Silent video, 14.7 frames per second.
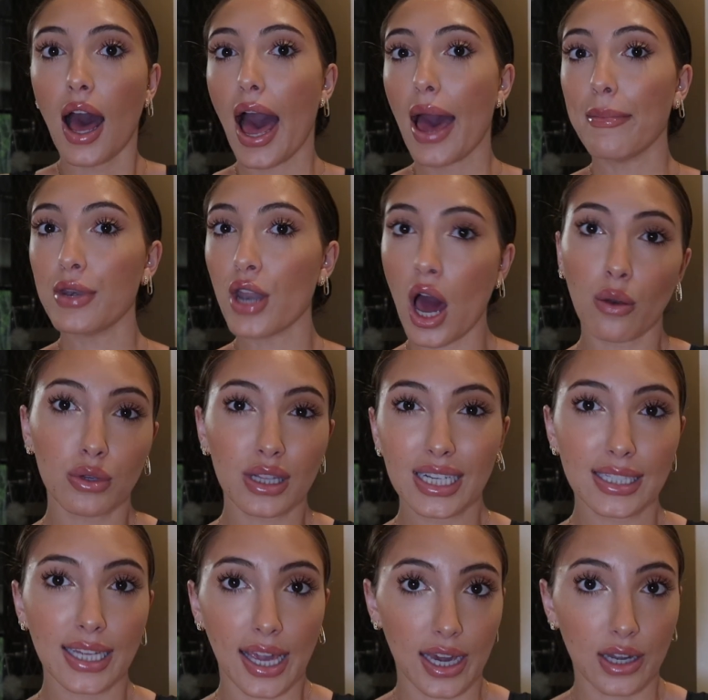I'm not
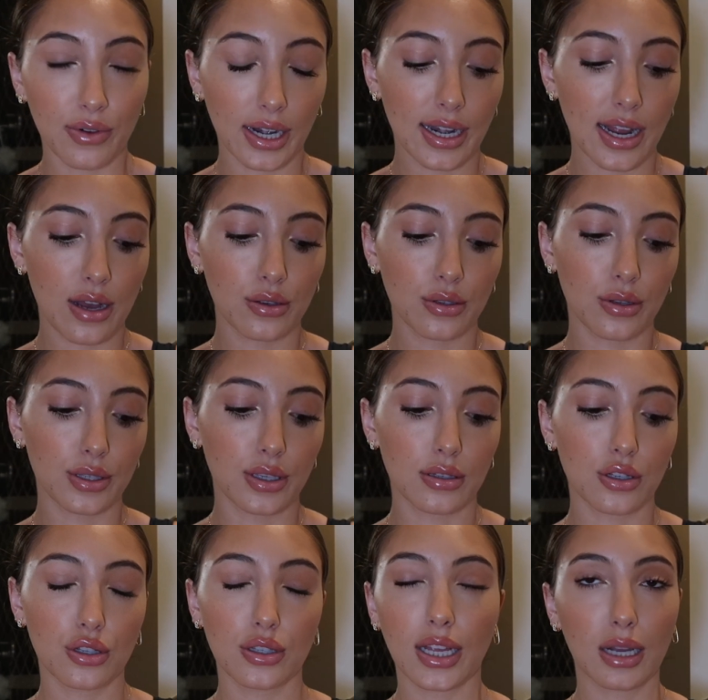really tan right now, so this
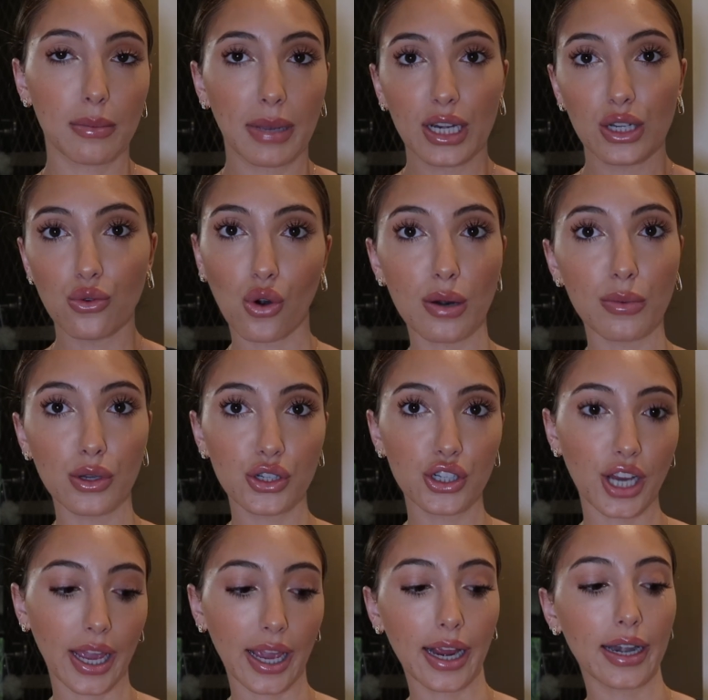is just like my normal
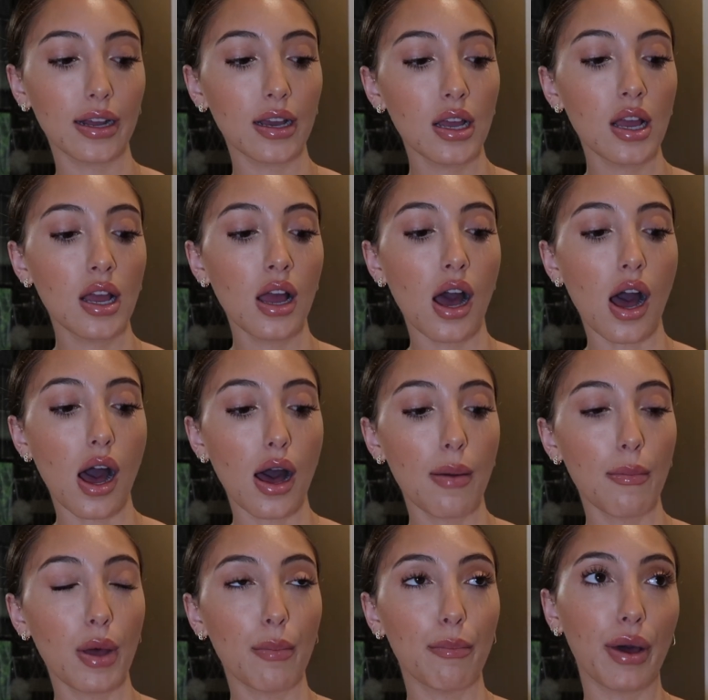shade,
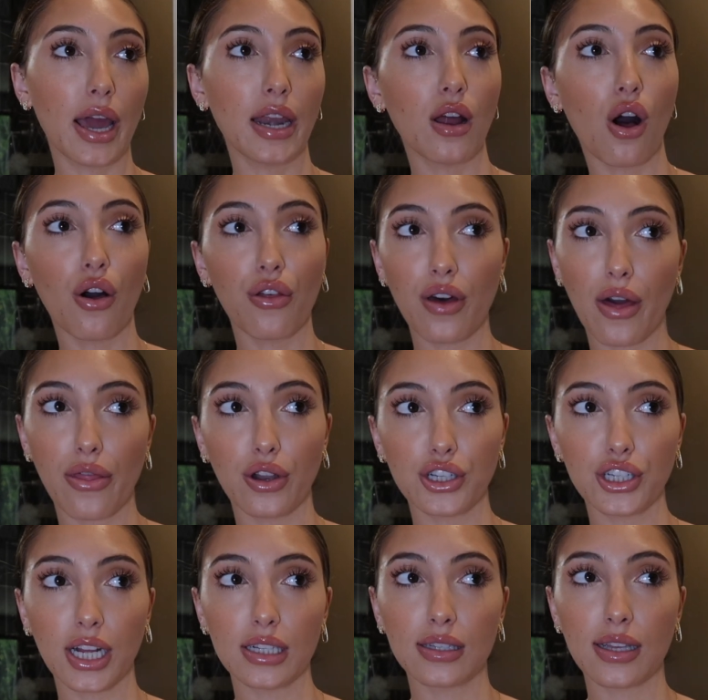but all the other
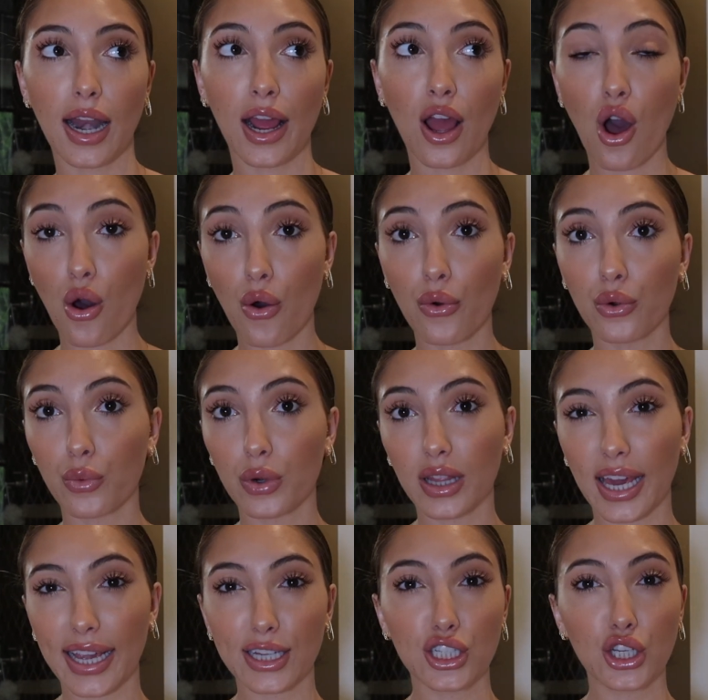shades that I own were
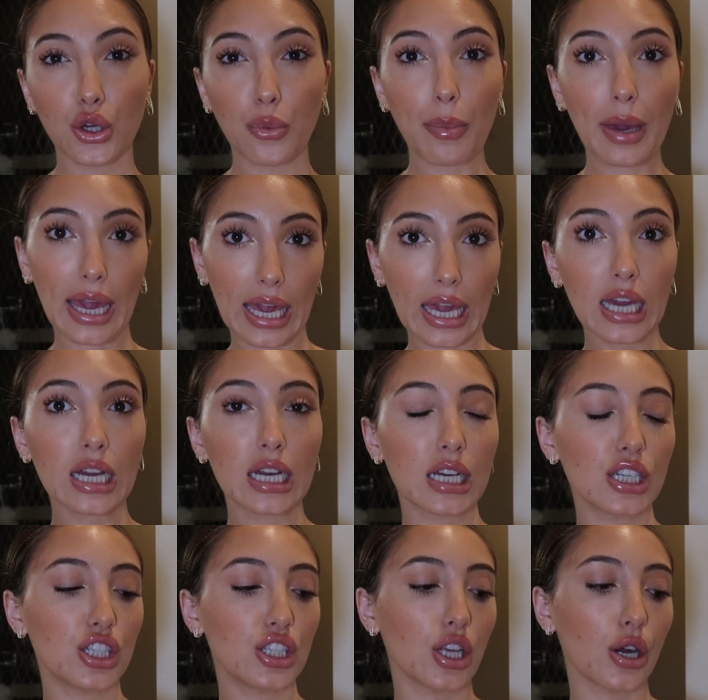like too pink,
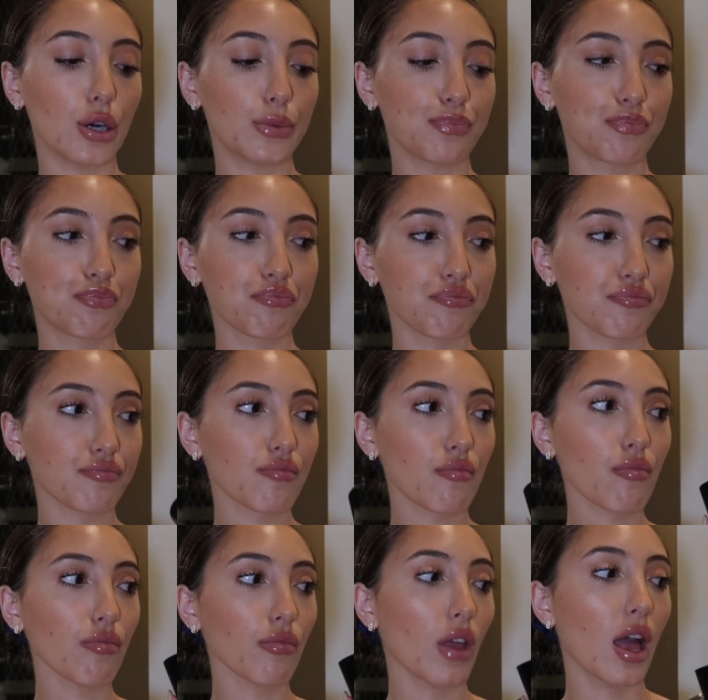so
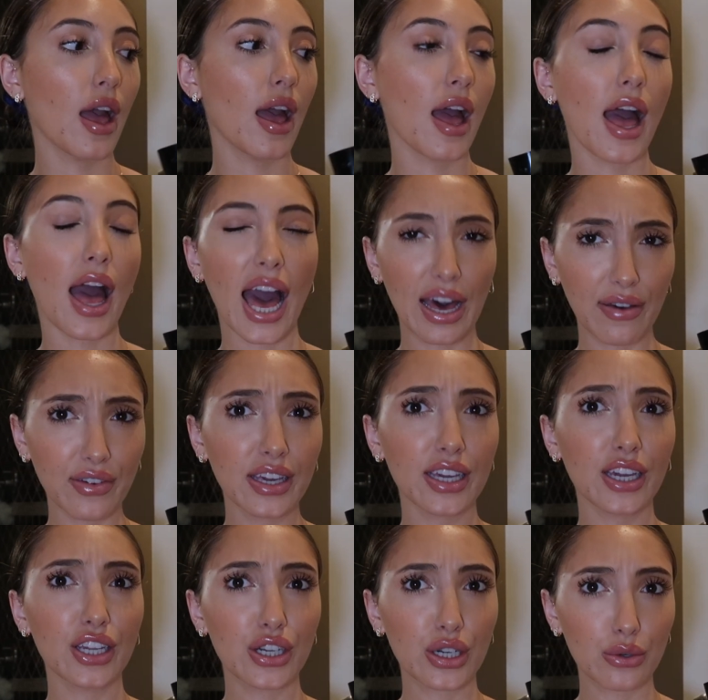
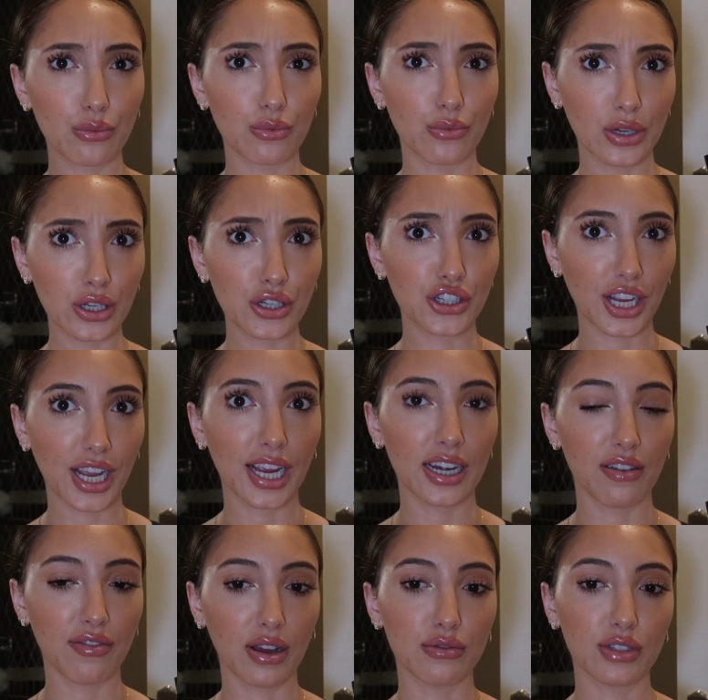having your real shade
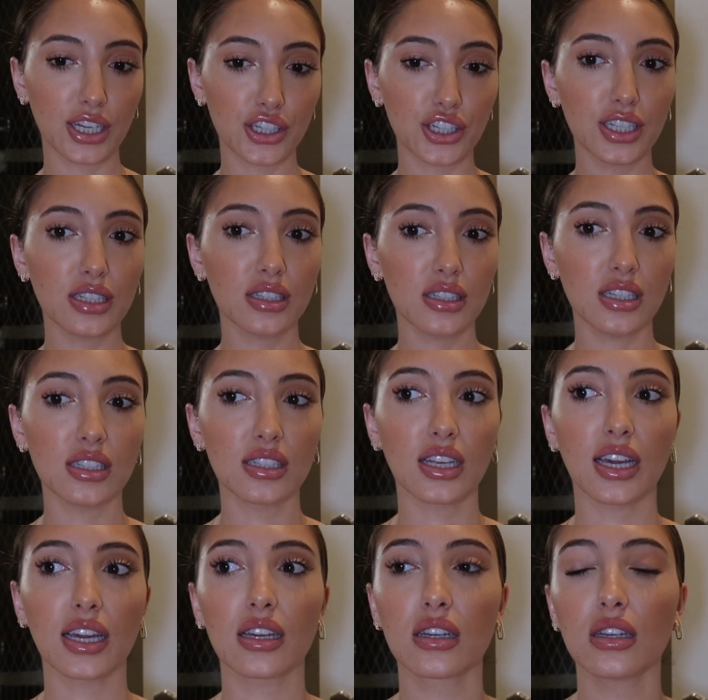in foundation is
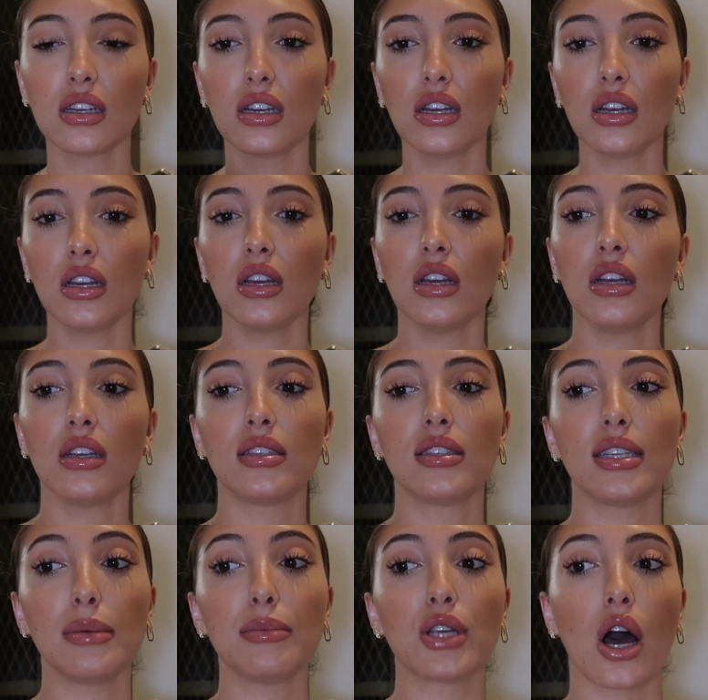like,
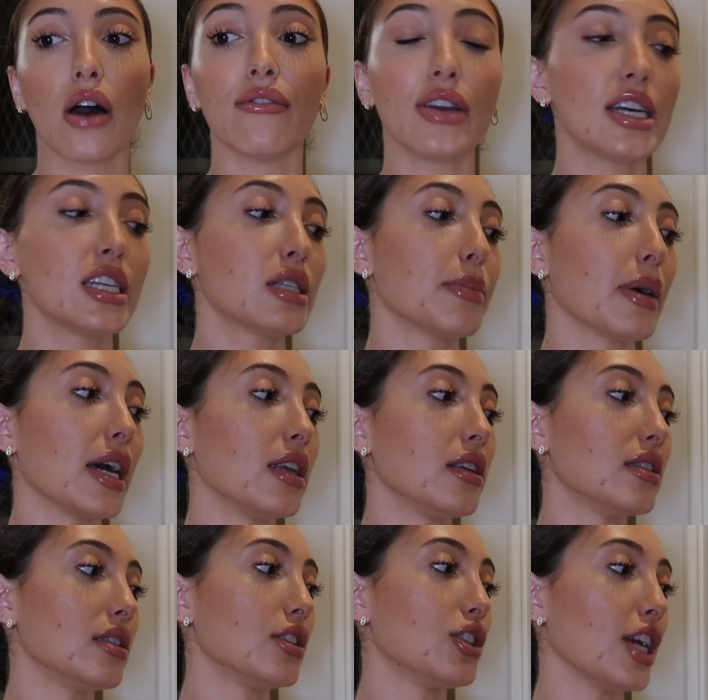seems obvious, but
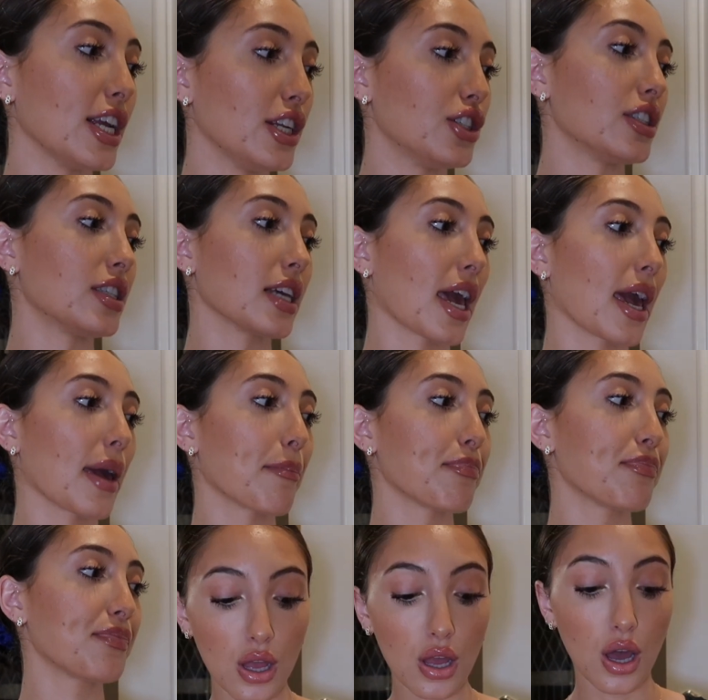changes the game.